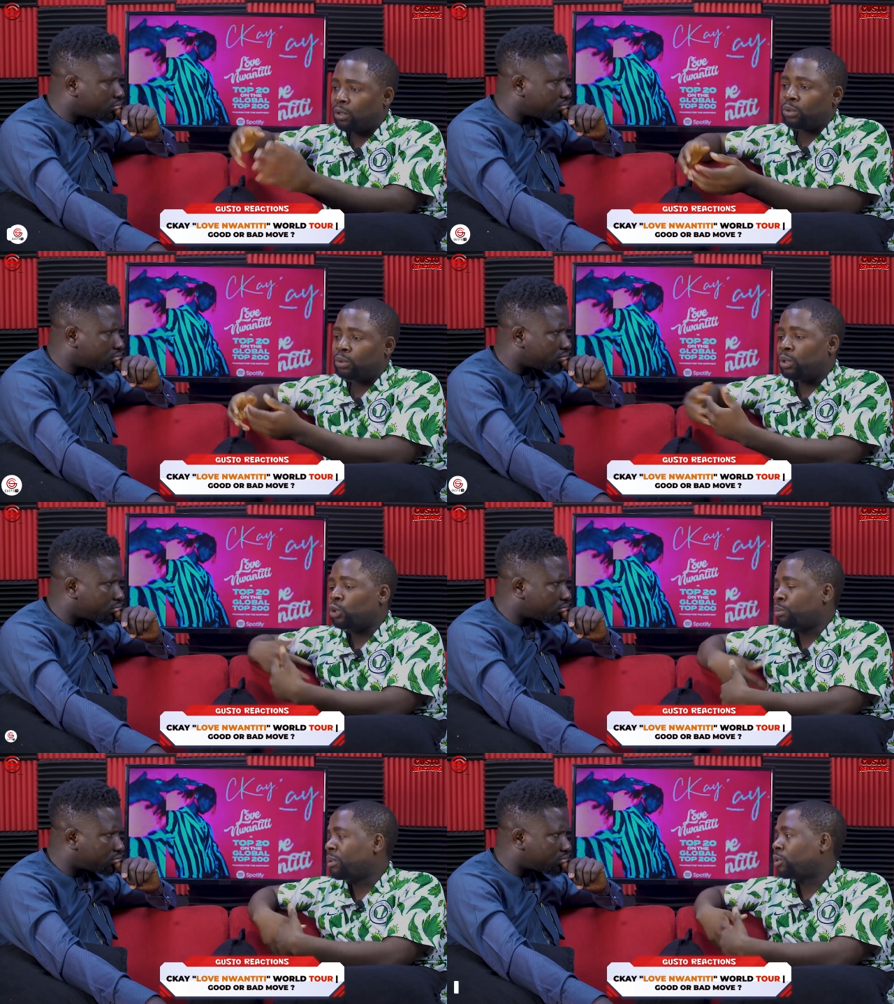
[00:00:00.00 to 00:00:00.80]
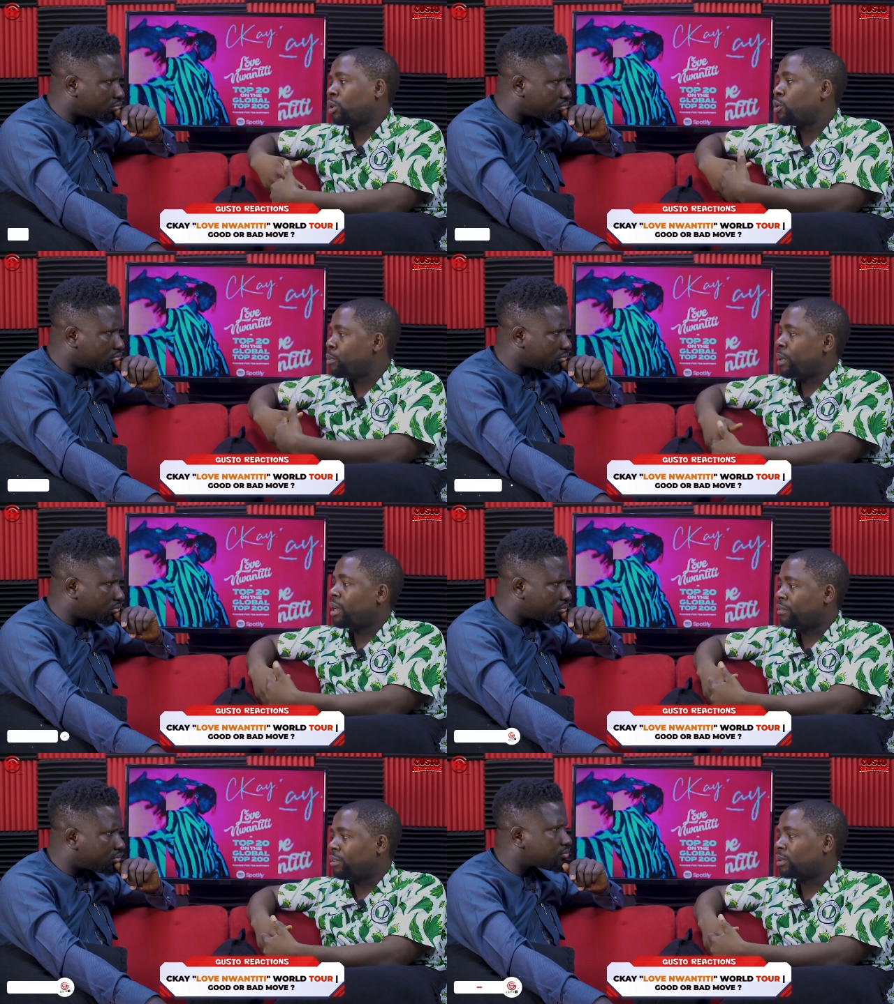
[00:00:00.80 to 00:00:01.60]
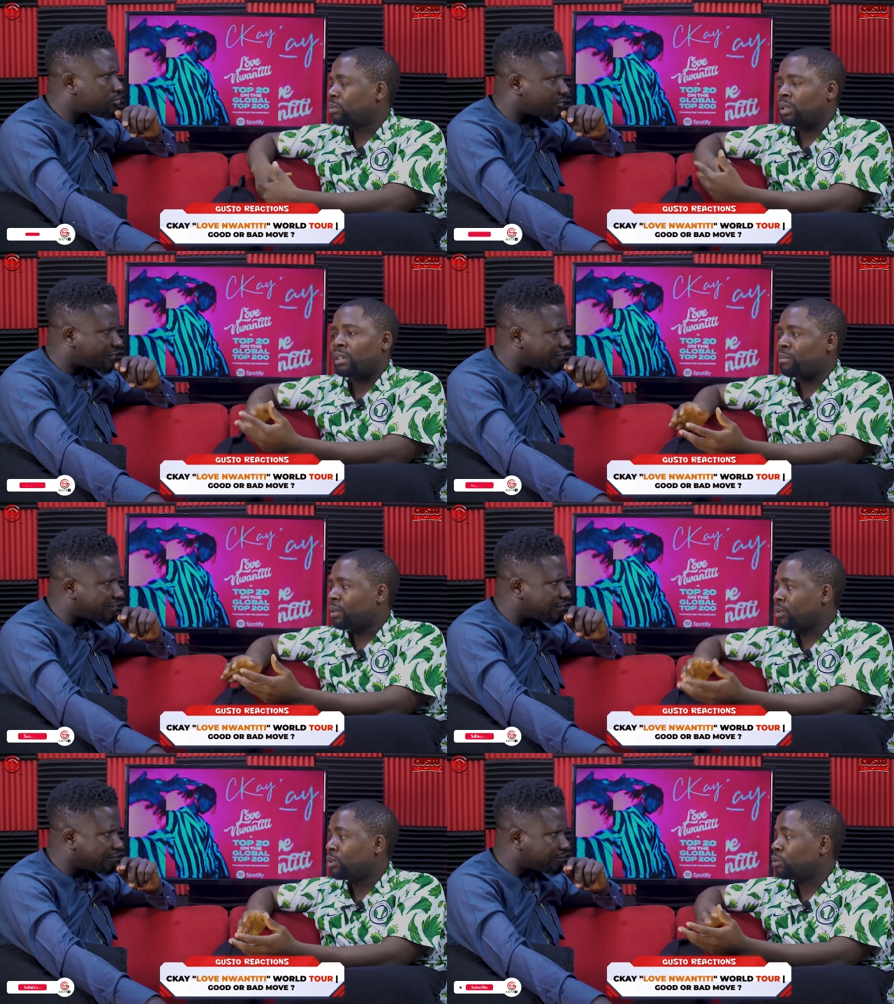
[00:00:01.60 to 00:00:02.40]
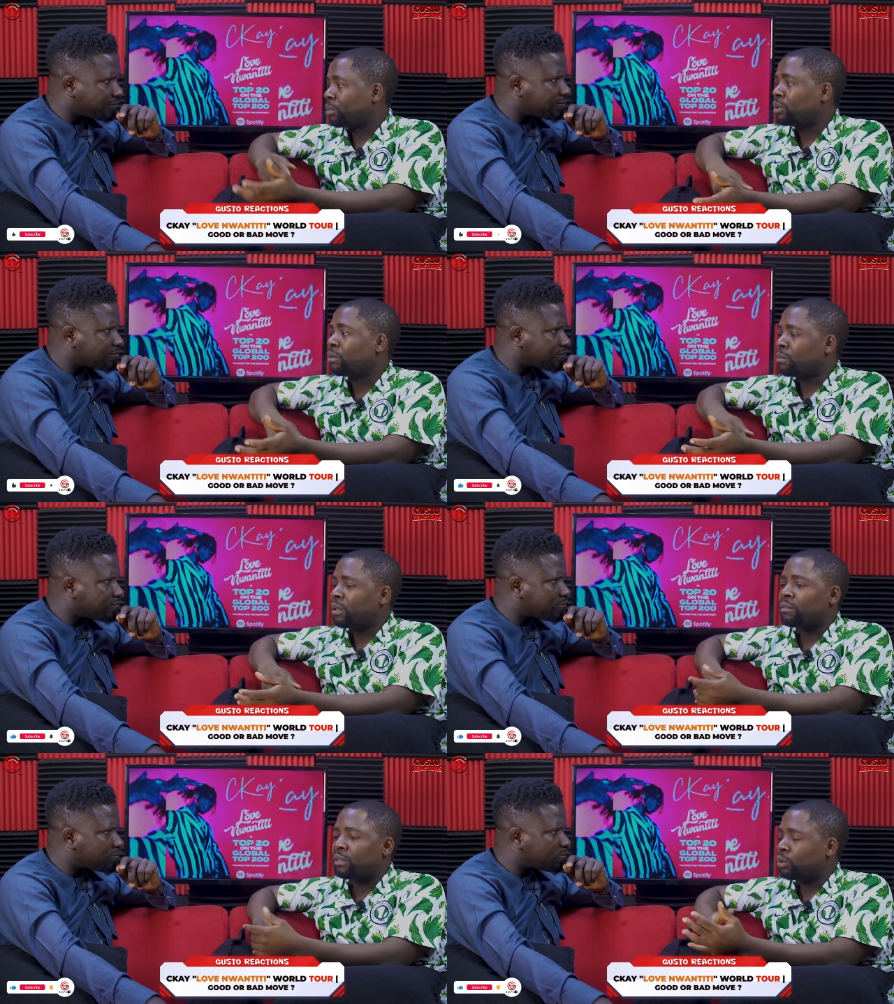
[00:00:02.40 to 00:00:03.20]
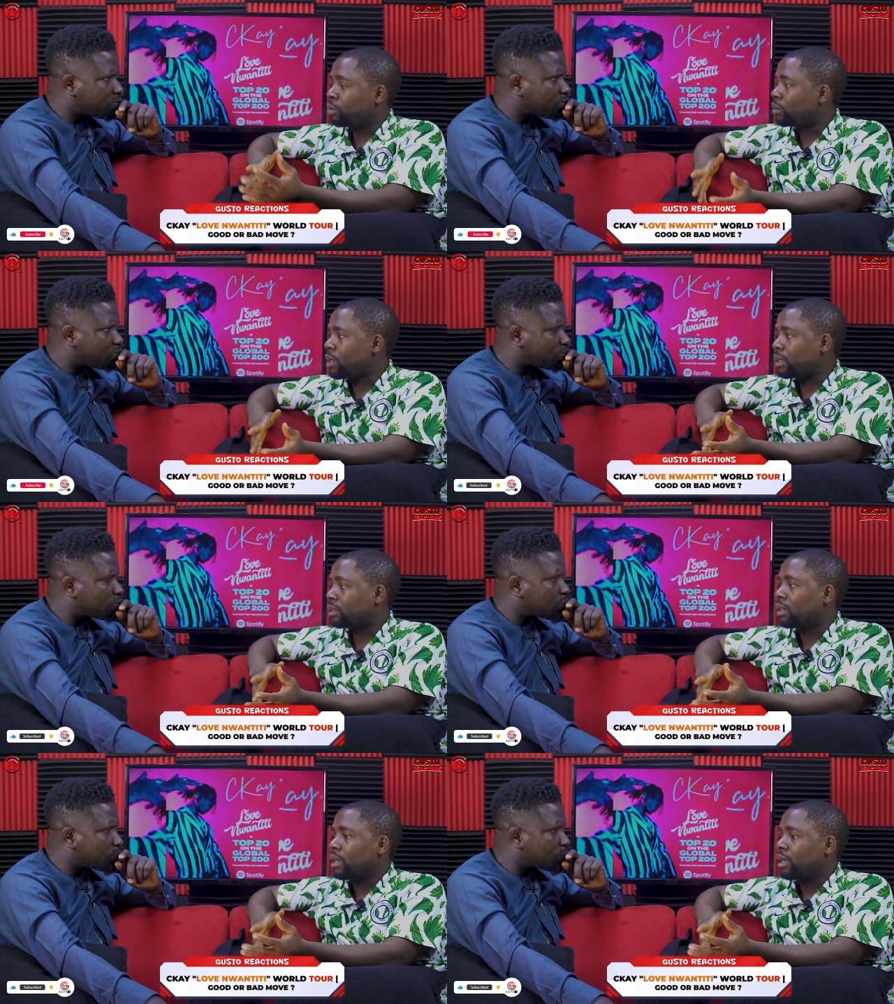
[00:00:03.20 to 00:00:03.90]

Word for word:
Speaker 1: although it will be to your own benefit, which everybody knows to be to your own benefit. Do that.